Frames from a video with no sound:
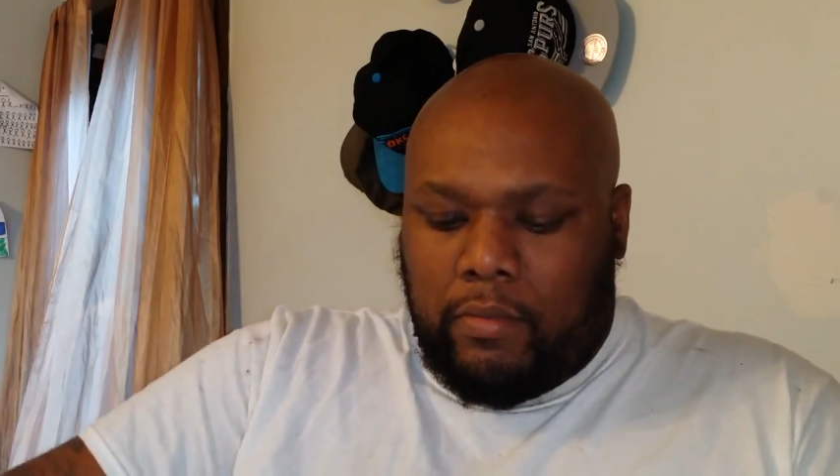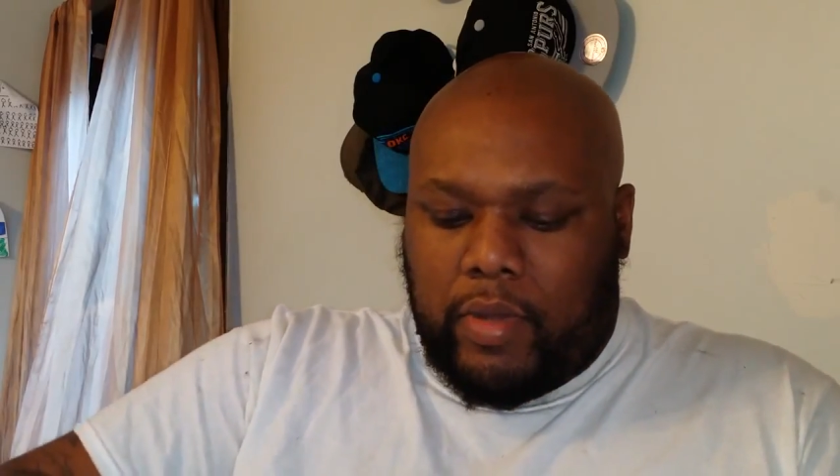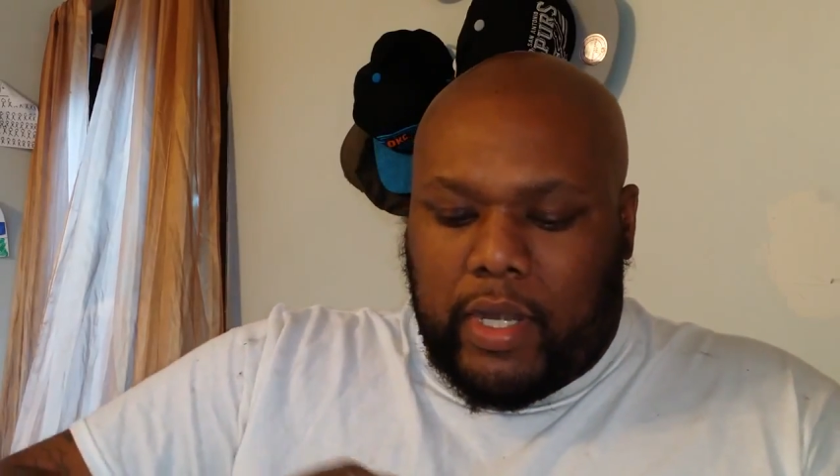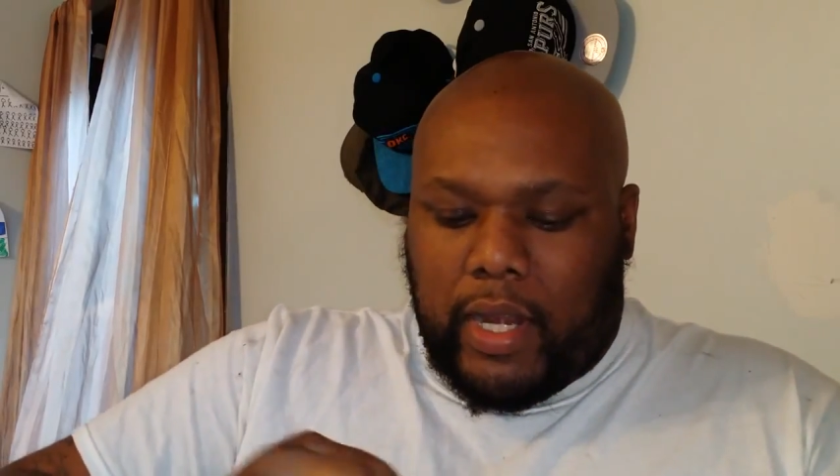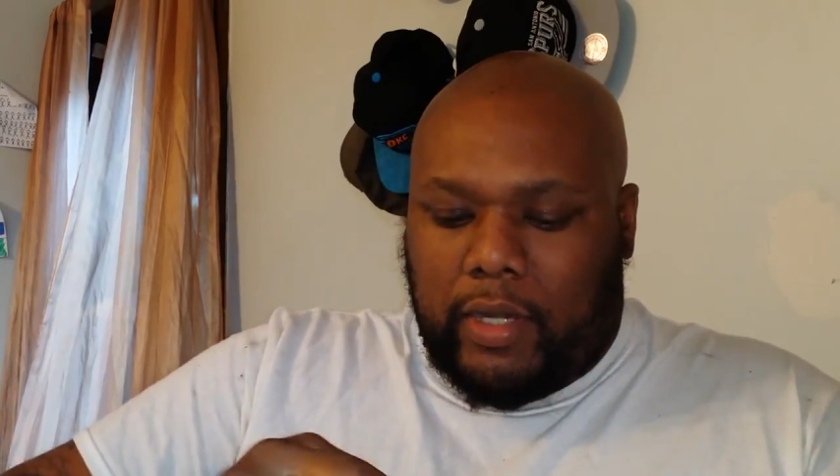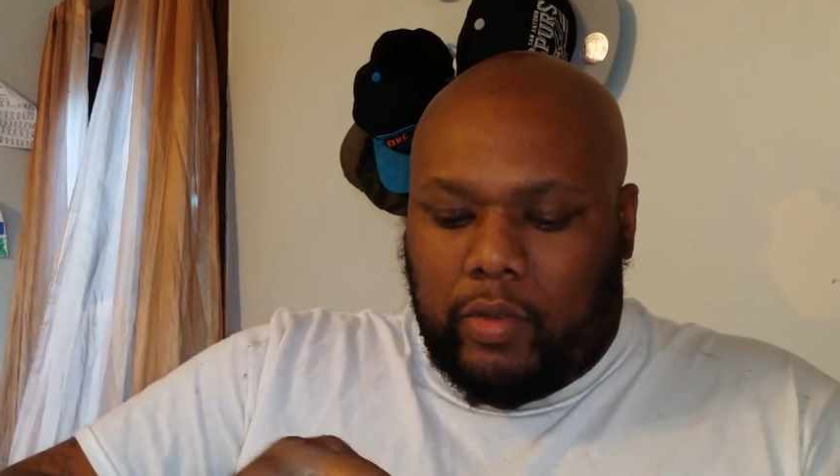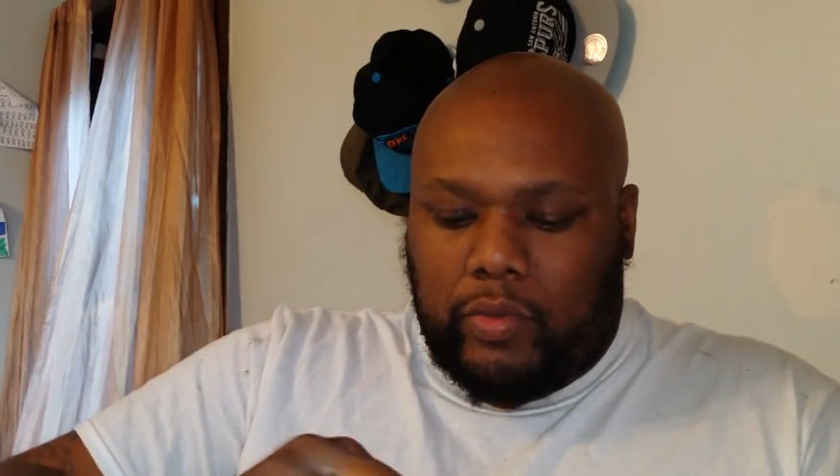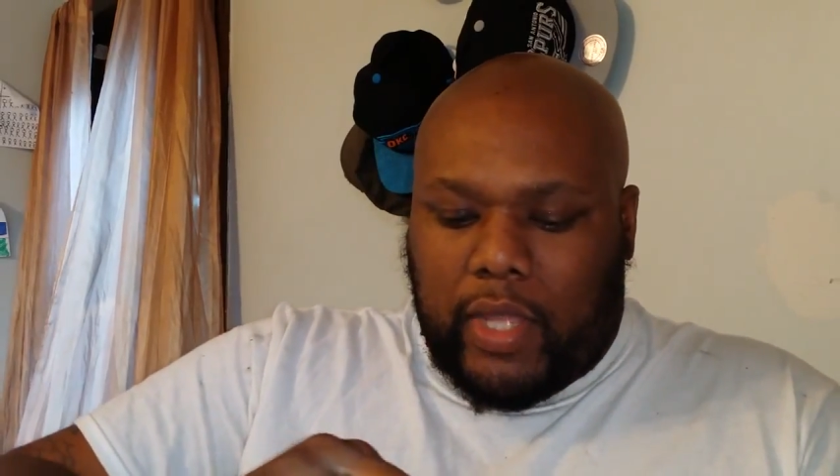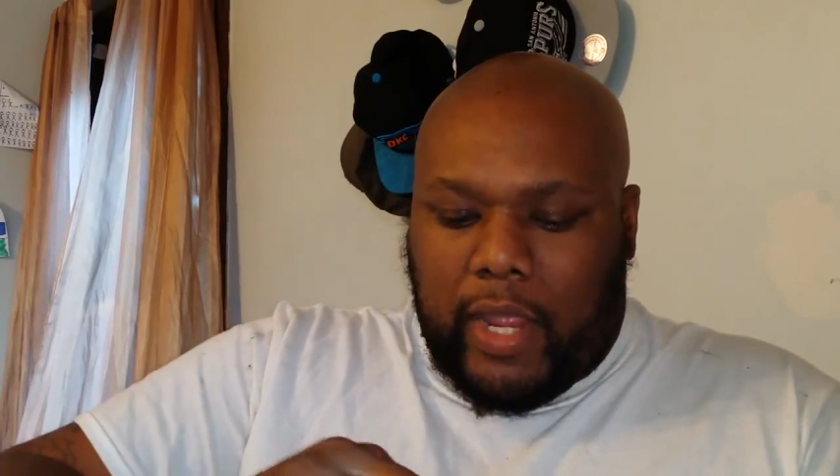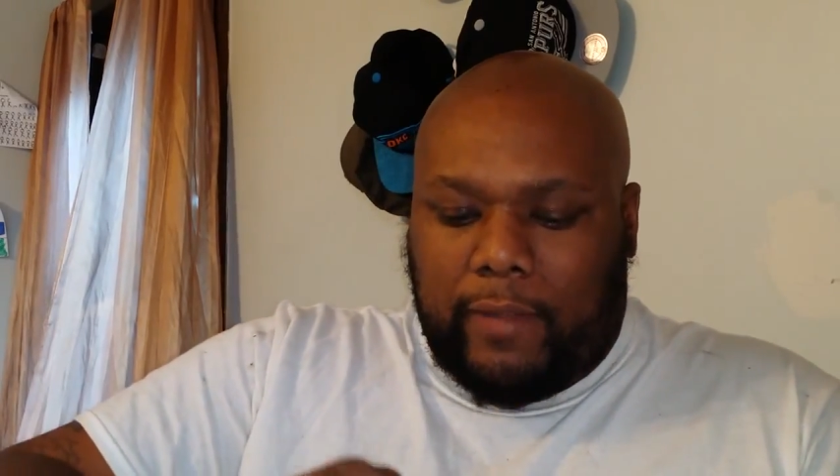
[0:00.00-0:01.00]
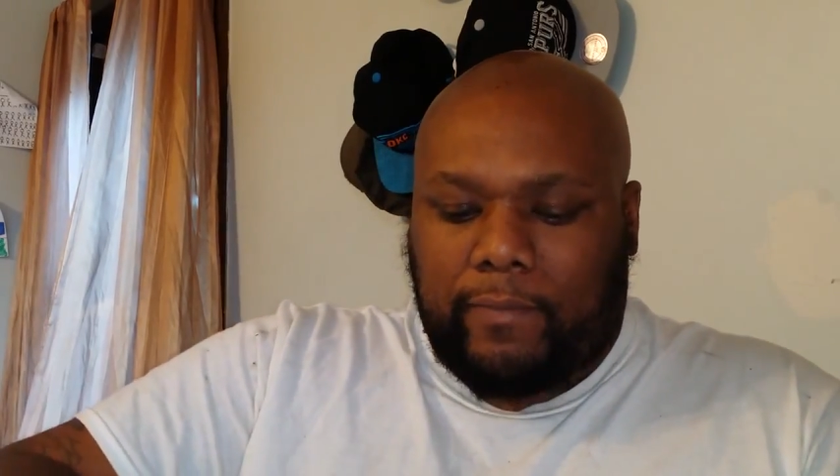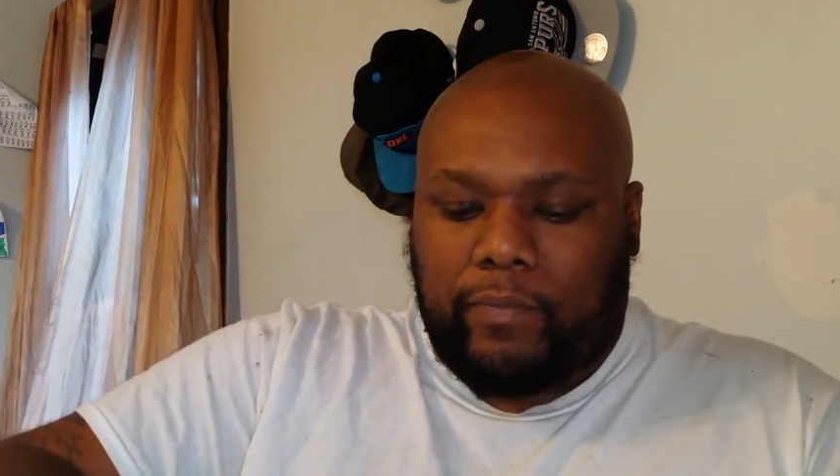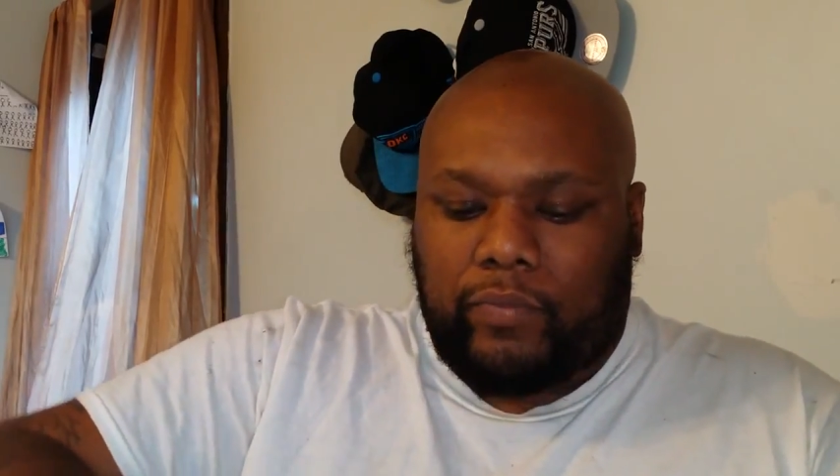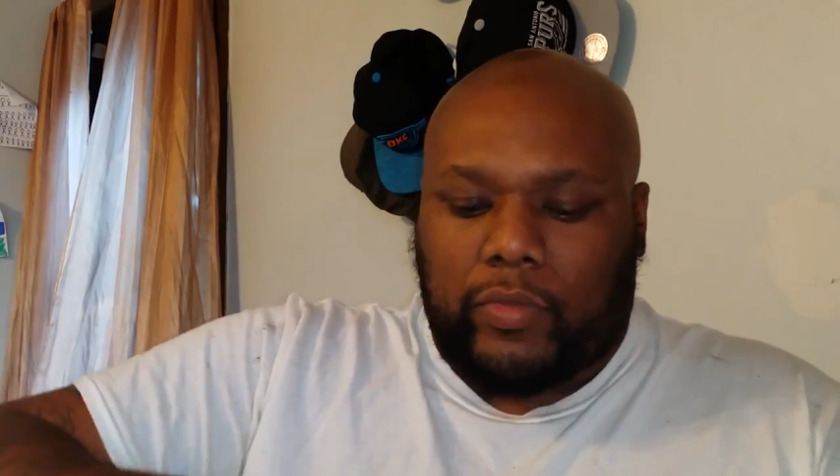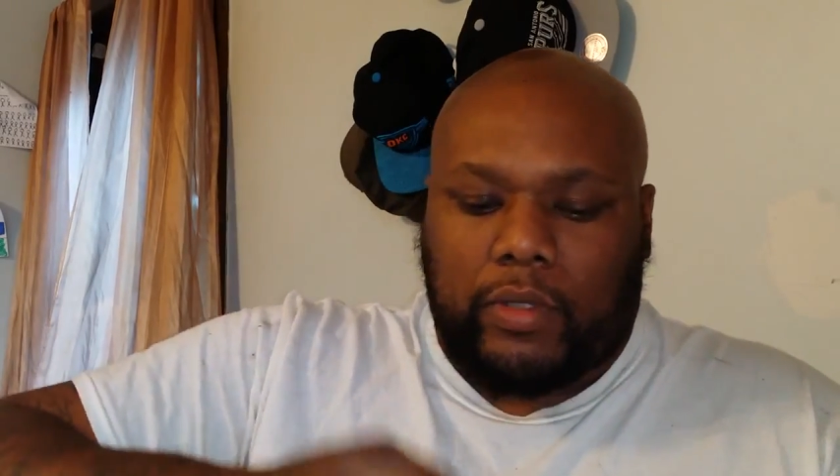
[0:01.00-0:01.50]
but it ain't no thing.
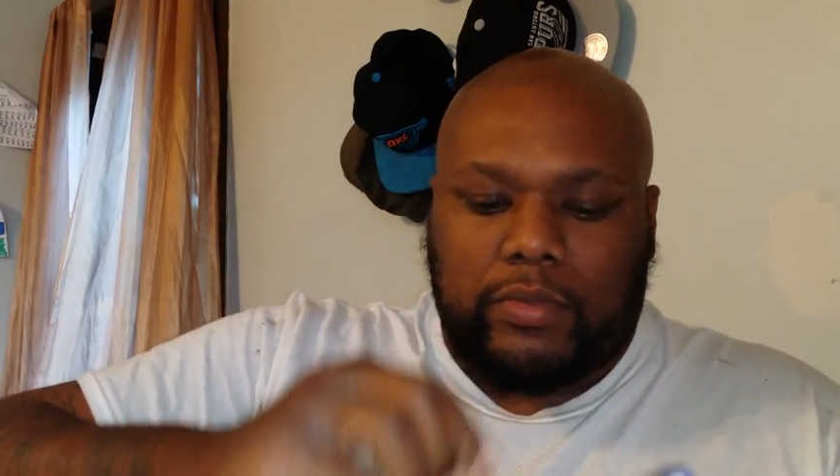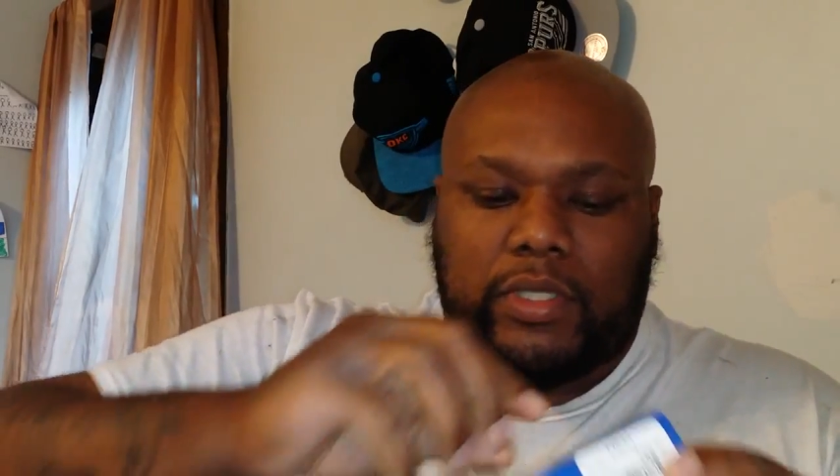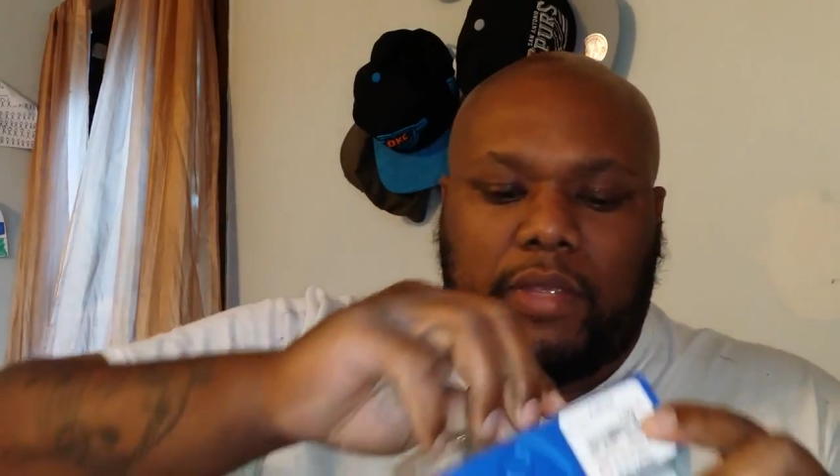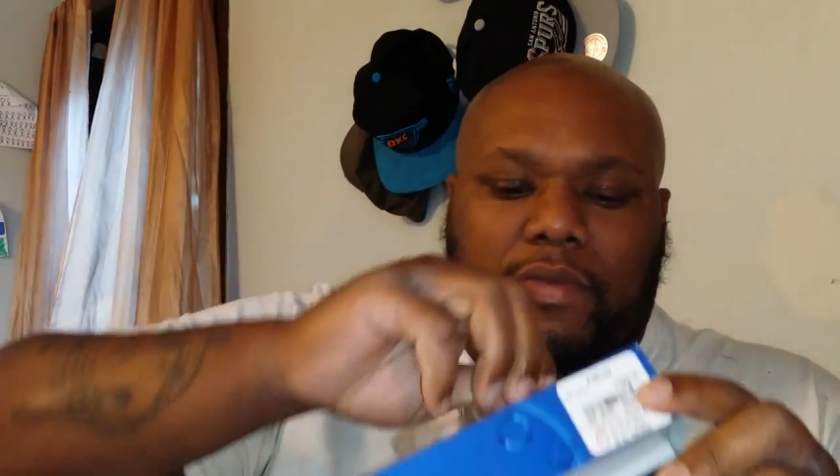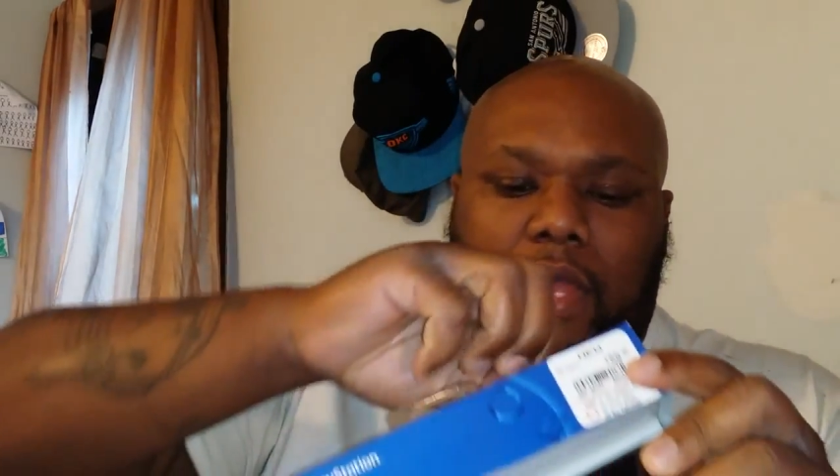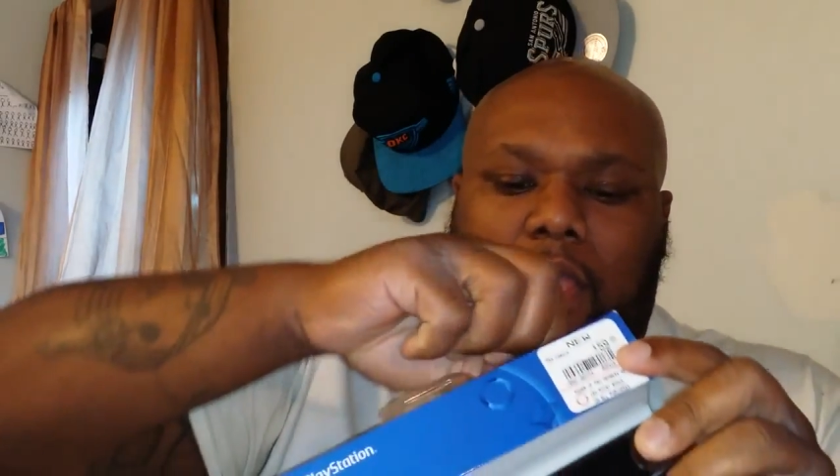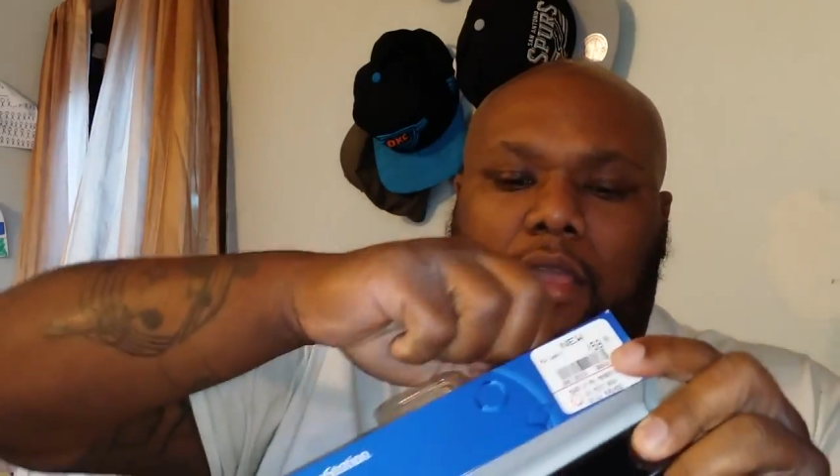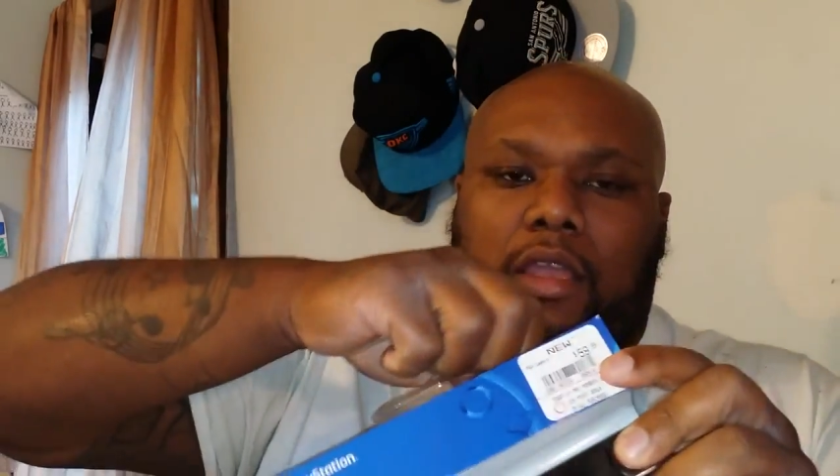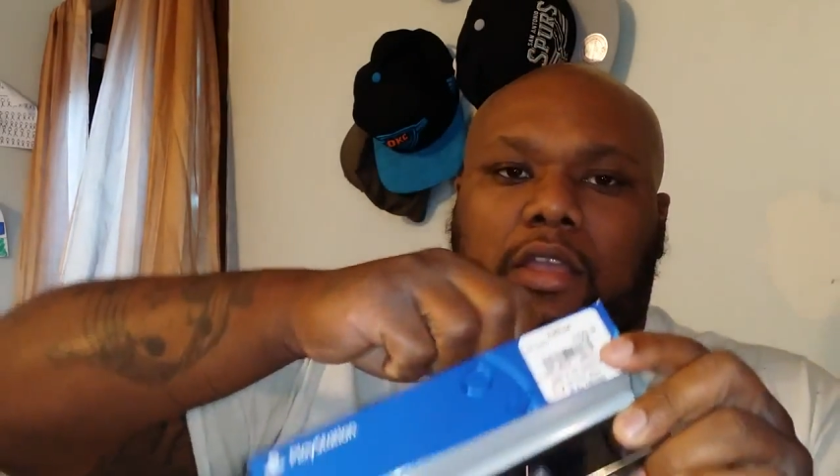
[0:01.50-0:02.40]
Let's see if I can